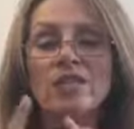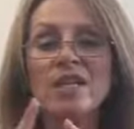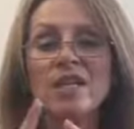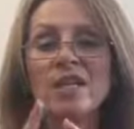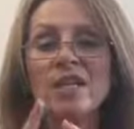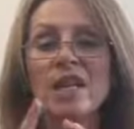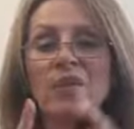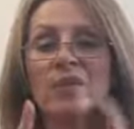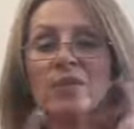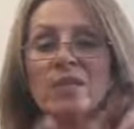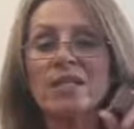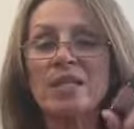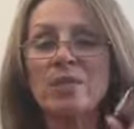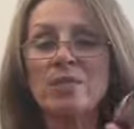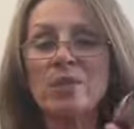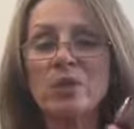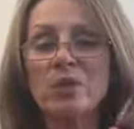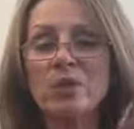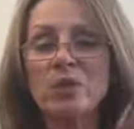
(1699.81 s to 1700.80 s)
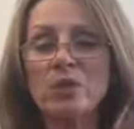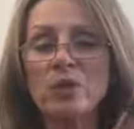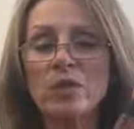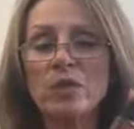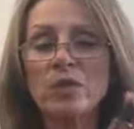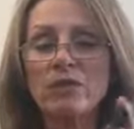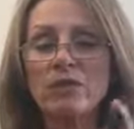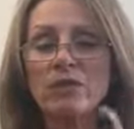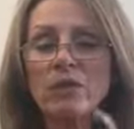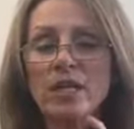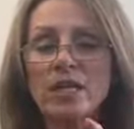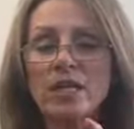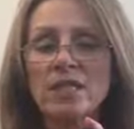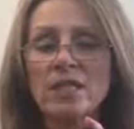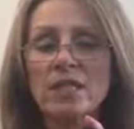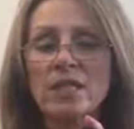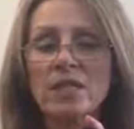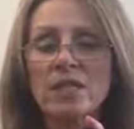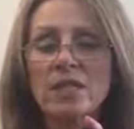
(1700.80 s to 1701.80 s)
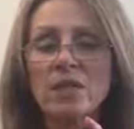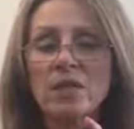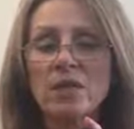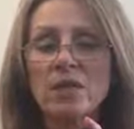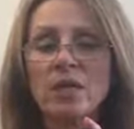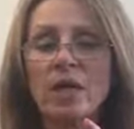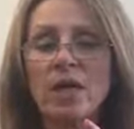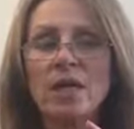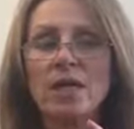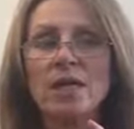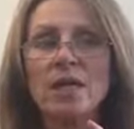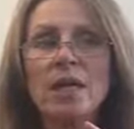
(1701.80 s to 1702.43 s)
and I was able to use the frankincense with that.